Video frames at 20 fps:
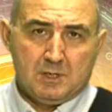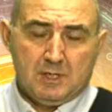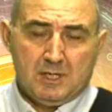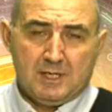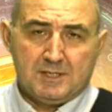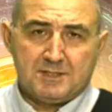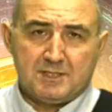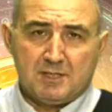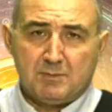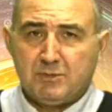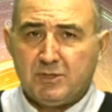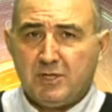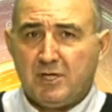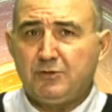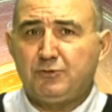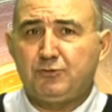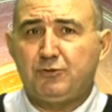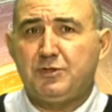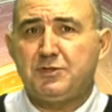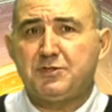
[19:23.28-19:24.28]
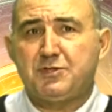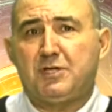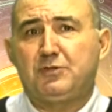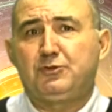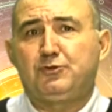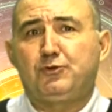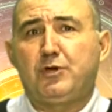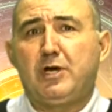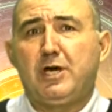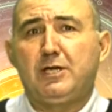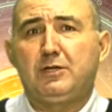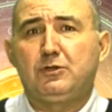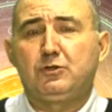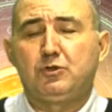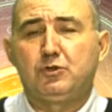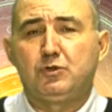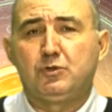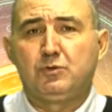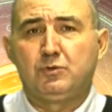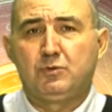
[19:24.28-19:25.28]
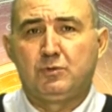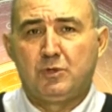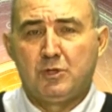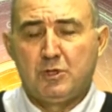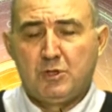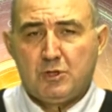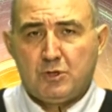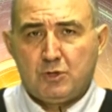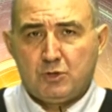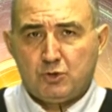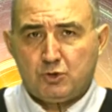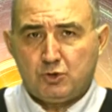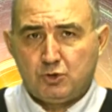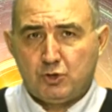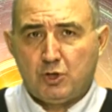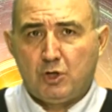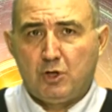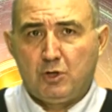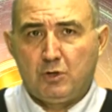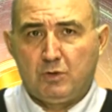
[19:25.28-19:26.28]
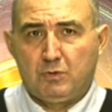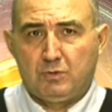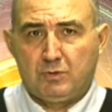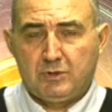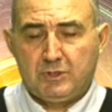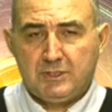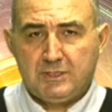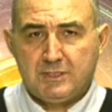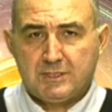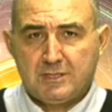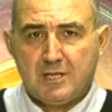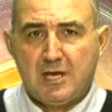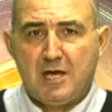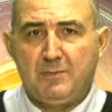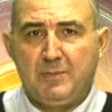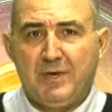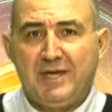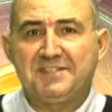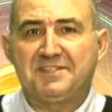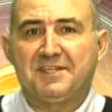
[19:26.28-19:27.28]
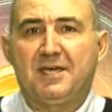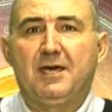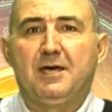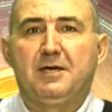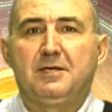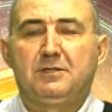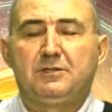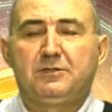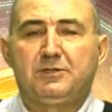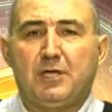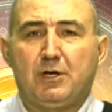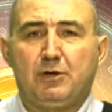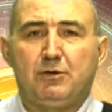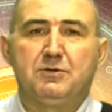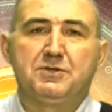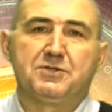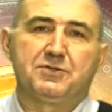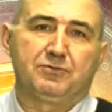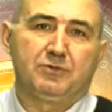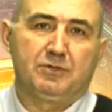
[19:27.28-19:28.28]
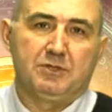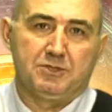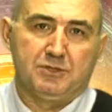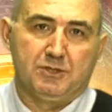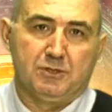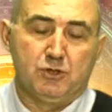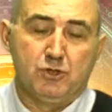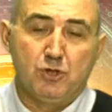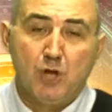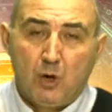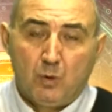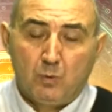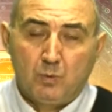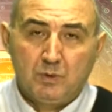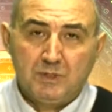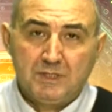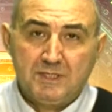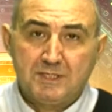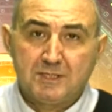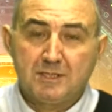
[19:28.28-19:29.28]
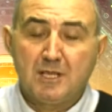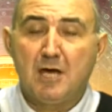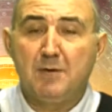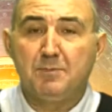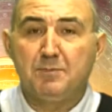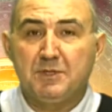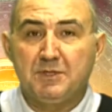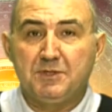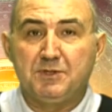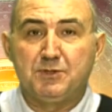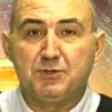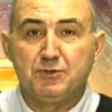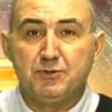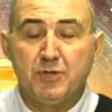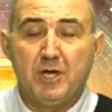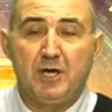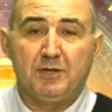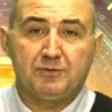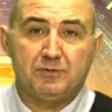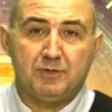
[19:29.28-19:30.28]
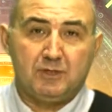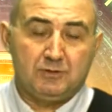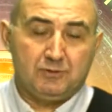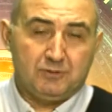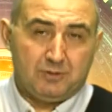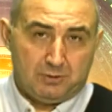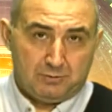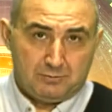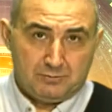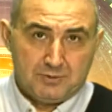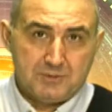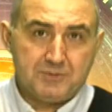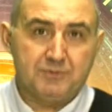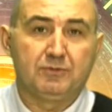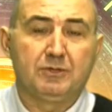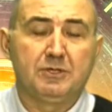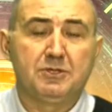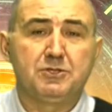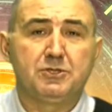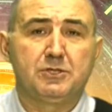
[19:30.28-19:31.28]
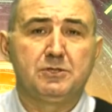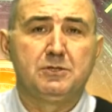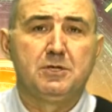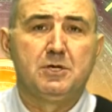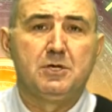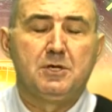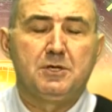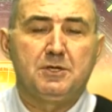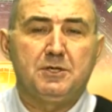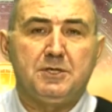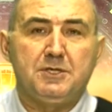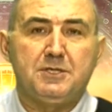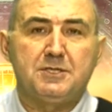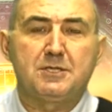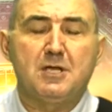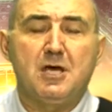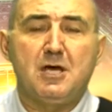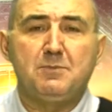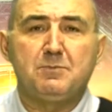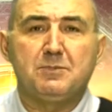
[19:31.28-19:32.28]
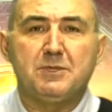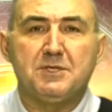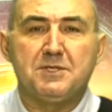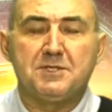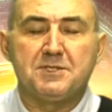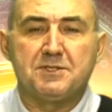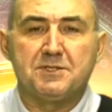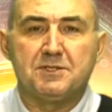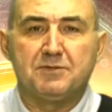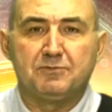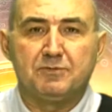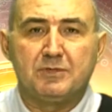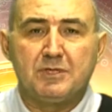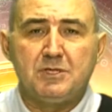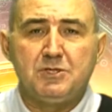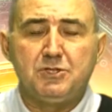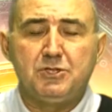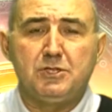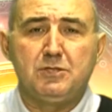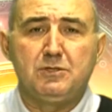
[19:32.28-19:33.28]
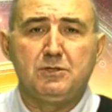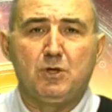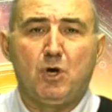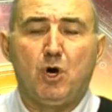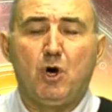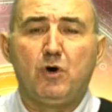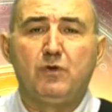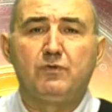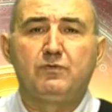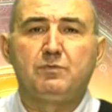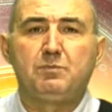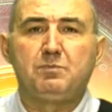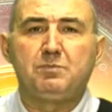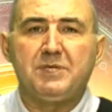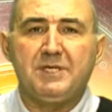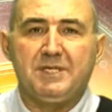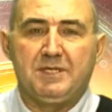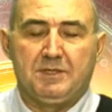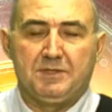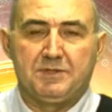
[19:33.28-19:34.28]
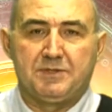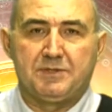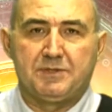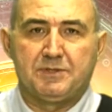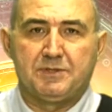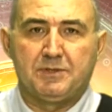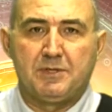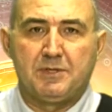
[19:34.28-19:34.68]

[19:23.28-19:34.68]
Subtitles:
Some countries are trying to show Islam as a terrorist religion. No, Islam is not a terrorist religion. Islam is the religion of peace.